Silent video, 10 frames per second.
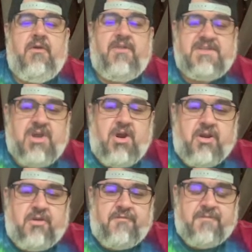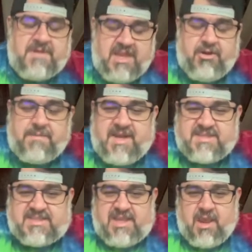this article from
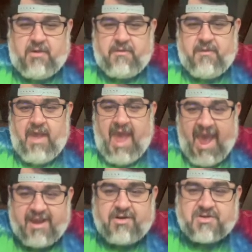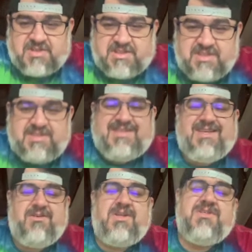decrypt.co. Hackers
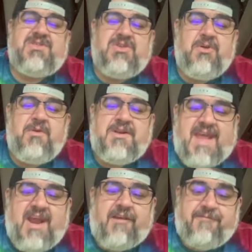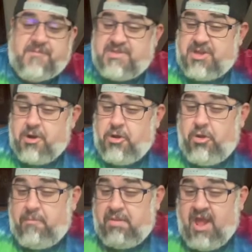steal consumer data from
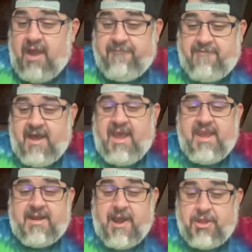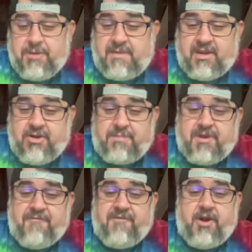Circle, BlockFi, and other big
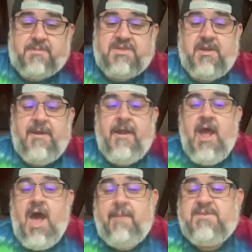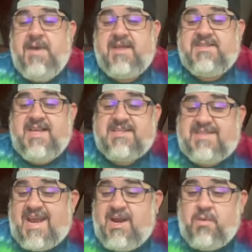crypto firms. HubSpot says
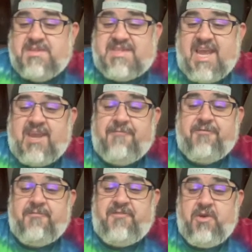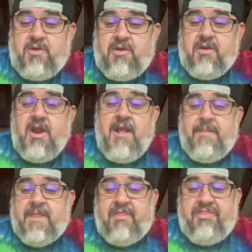data was taken from fewer
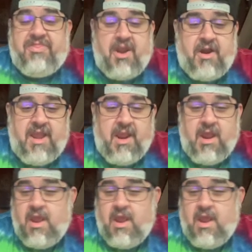than 30